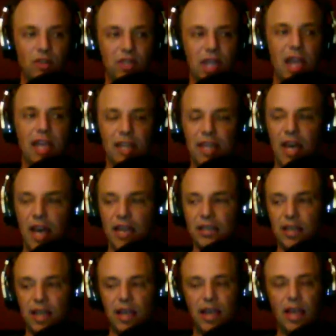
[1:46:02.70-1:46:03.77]
take that
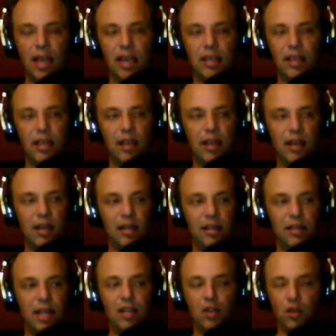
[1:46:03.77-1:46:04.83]
and
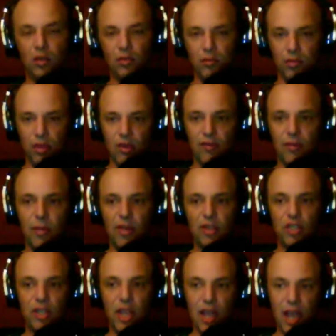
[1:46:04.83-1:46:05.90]
take your
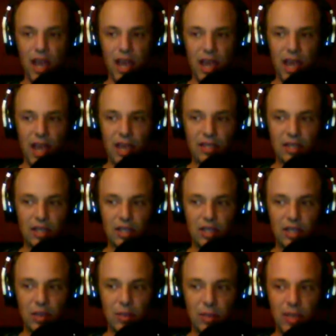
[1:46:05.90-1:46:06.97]
information and
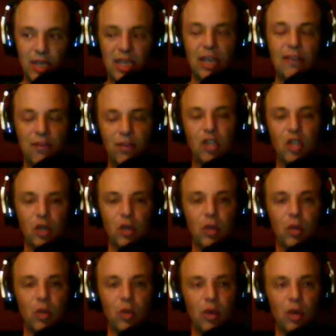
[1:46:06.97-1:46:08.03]
give
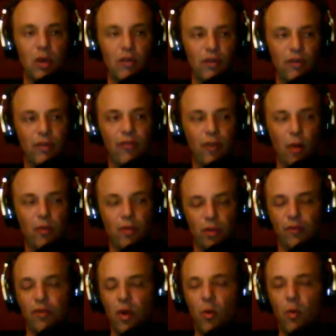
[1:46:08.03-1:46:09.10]
you from the
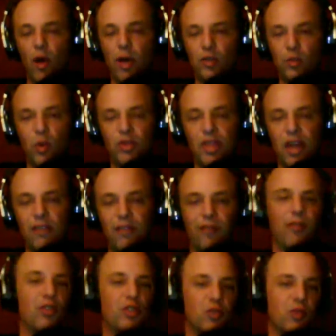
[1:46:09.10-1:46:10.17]
front wides what that
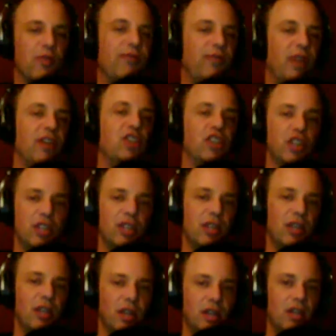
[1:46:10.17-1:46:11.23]
first reflection
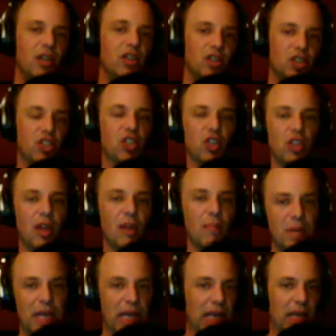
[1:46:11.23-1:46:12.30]
should
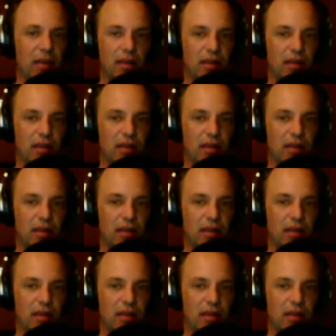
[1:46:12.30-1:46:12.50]
be